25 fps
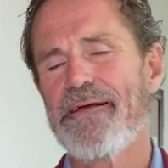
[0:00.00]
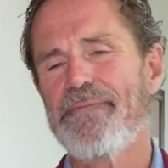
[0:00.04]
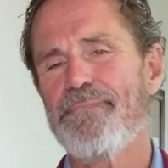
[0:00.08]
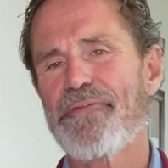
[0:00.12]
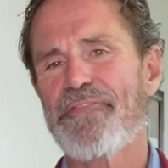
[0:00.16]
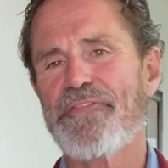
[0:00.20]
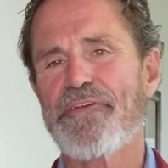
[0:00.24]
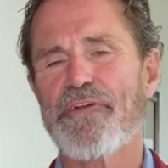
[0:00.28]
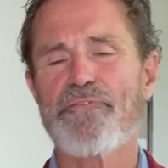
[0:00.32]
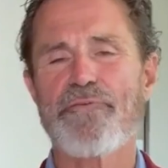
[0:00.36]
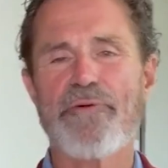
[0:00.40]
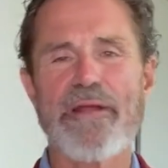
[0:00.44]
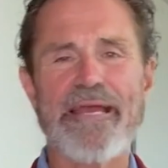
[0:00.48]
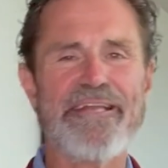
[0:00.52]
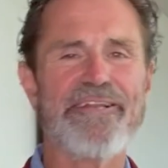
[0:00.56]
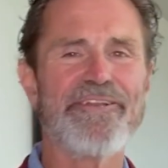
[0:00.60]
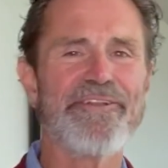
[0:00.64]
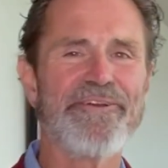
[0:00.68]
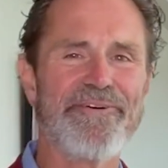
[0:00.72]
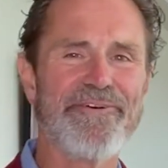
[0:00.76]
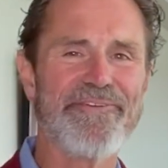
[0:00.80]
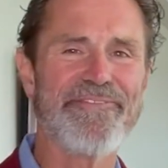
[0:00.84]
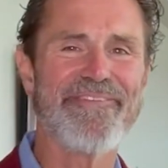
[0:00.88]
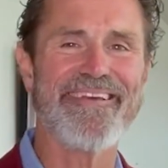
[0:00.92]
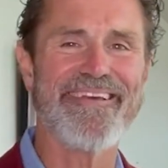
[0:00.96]
But the great
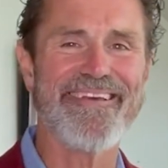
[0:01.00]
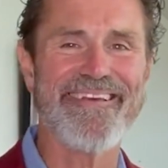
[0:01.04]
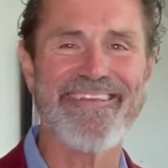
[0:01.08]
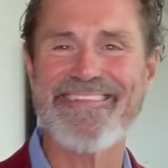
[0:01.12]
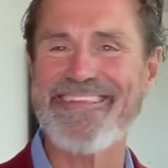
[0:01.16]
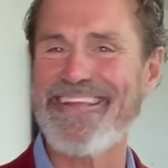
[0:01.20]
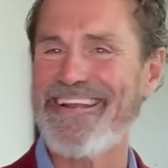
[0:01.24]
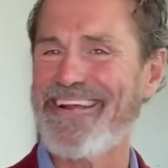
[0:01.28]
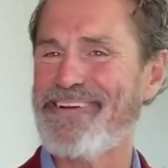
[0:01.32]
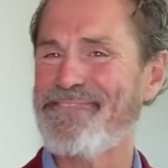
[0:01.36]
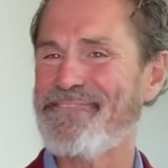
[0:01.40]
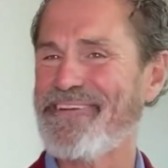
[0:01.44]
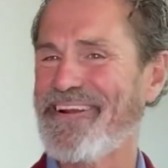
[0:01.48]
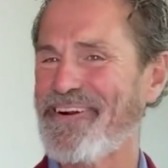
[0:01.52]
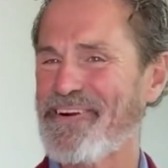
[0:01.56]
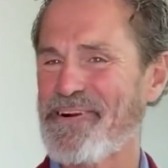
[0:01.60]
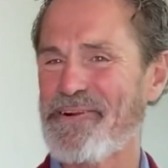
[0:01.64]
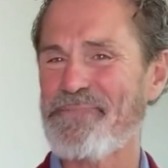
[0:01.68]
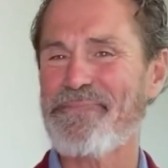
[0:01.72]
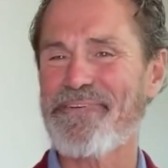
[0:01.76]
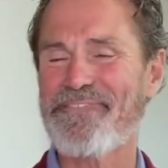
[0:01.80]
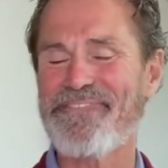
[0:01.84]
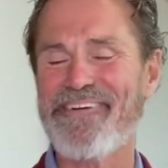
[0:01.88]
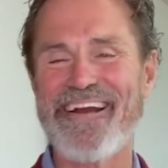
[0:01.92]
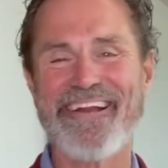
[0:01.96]
news is, and I'm here
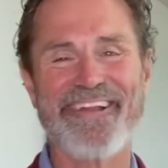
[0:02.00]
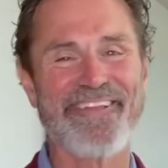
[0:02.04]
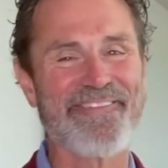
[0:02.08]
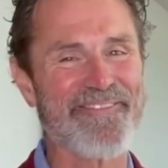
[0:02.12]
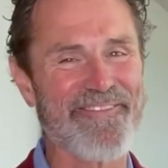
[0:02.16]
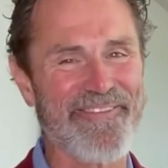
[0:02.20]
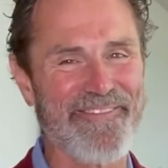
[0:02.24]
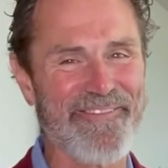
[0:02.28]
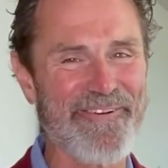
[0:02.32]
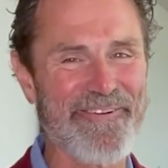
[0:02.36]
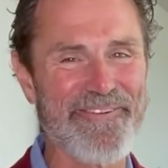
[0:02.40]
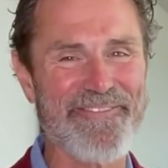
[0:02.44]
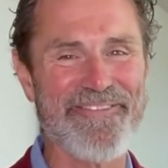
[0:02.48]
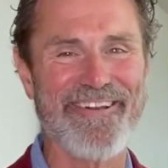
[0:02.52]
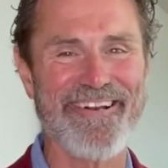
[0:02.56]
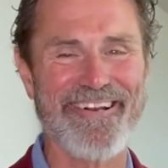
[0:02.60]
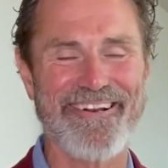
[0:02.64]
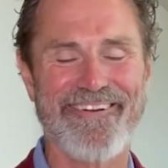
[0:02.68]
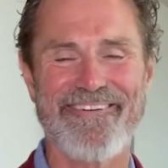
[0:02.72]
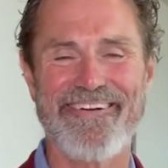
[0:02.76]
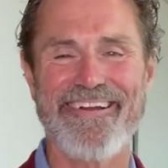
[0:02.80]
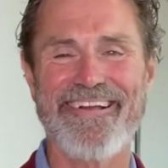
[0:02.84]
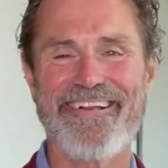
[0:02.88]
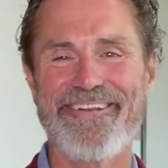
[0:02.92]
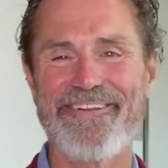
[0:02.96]
to provide a solution
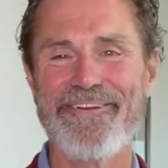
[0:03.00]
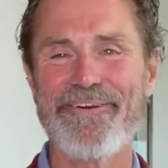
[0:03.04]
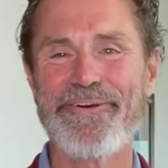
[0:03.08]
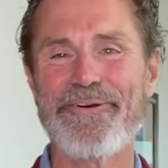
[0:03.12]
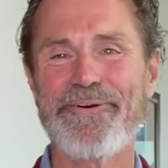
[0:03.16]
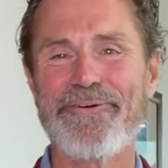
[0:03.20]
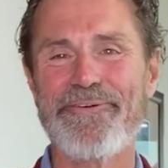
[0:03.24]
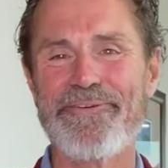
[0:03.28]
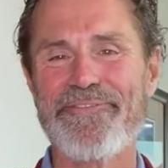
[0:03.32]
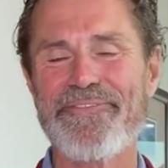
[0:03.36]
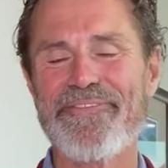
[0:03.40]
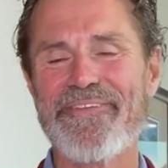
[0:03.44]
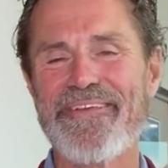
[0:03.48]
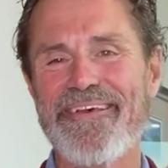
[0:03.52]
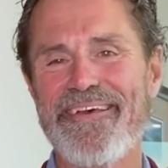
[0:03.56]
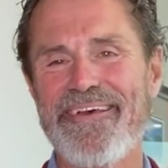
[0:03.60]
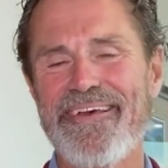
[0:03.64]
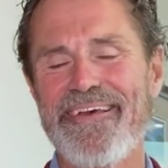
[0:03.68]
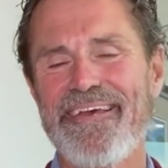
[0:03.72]
and great news,